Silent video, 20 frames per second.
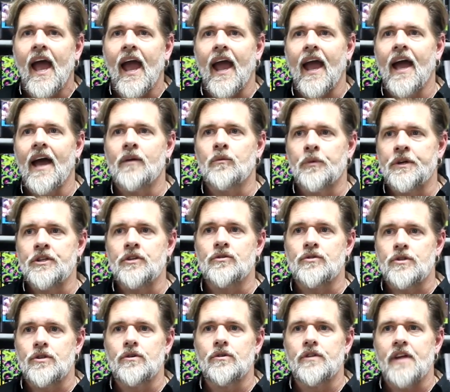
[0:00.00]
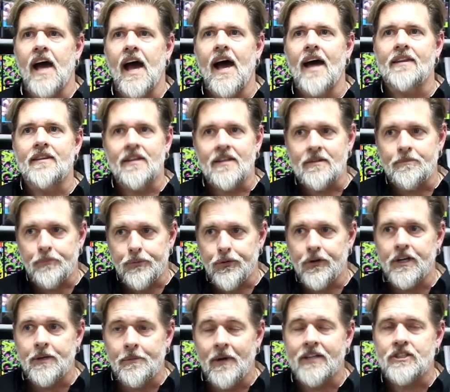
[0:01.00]
And when you do that,
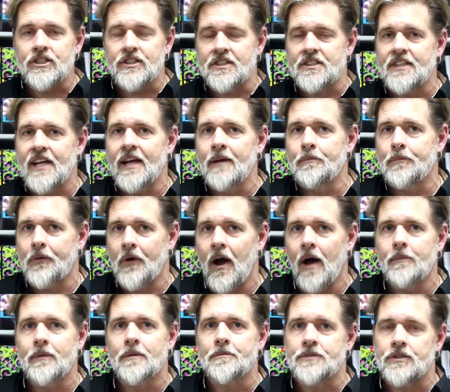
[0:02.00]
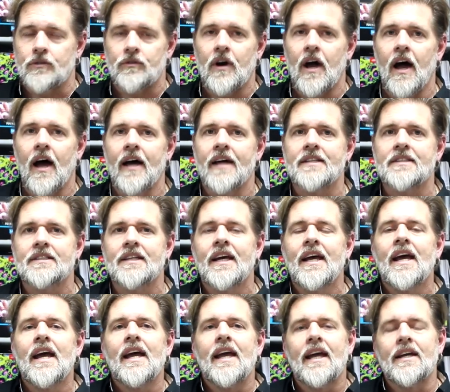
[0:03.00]
pretty much the same problems arise.
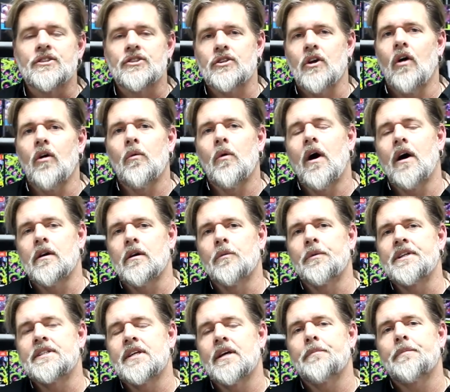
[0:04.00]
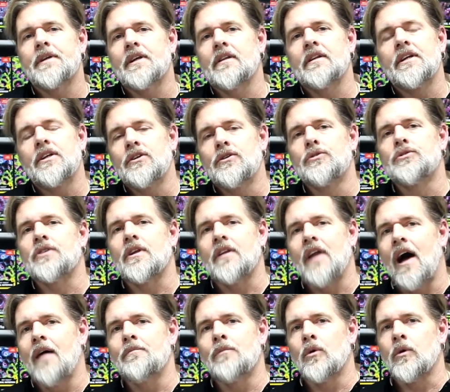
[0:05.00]
In saltwater, we typically use a
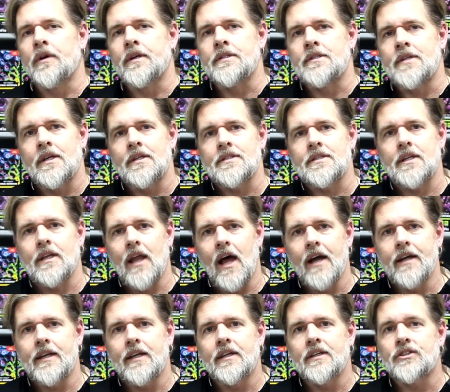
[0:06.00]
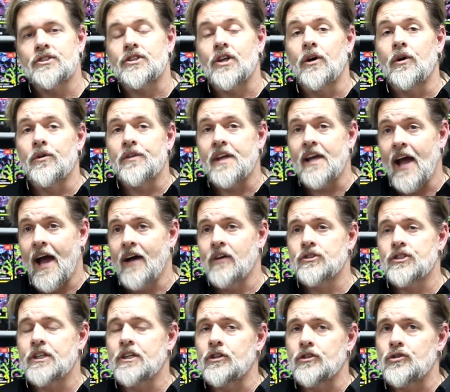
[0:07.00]
lot more intense lighting, so the
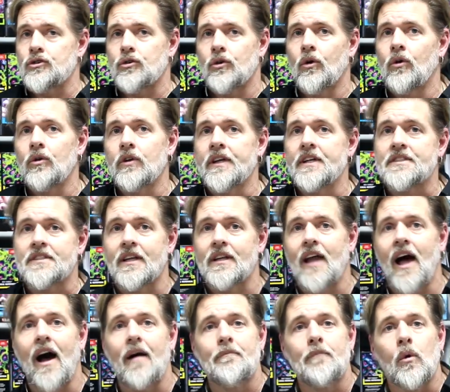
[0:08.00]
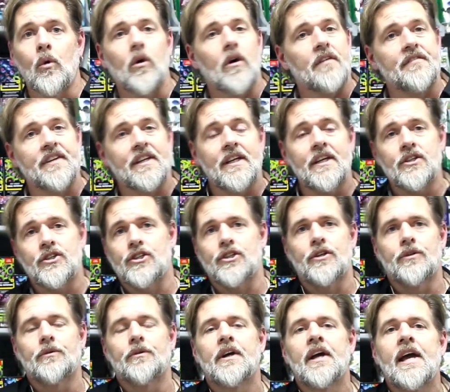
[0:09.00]
algae control is a lot more of an
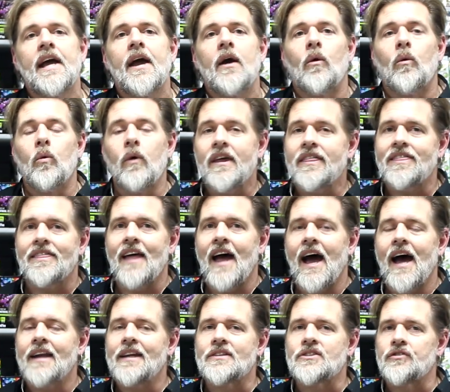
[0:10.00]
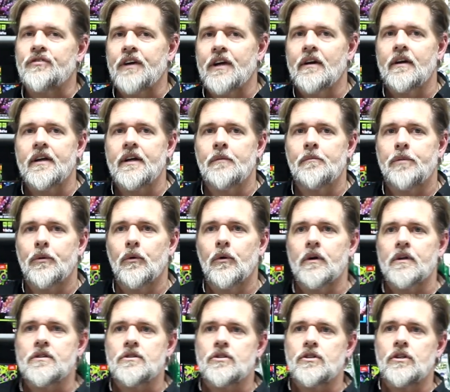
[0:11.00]
issue. With that, it's very
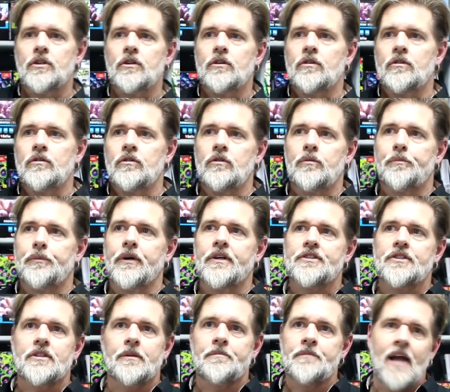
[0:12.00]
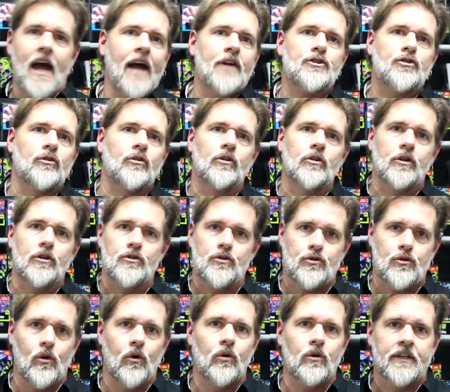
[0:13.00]
important to put some natural
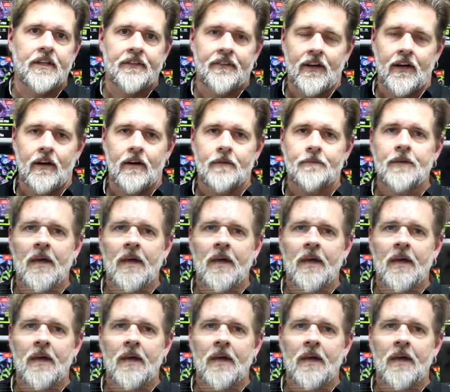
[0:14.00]
control in there.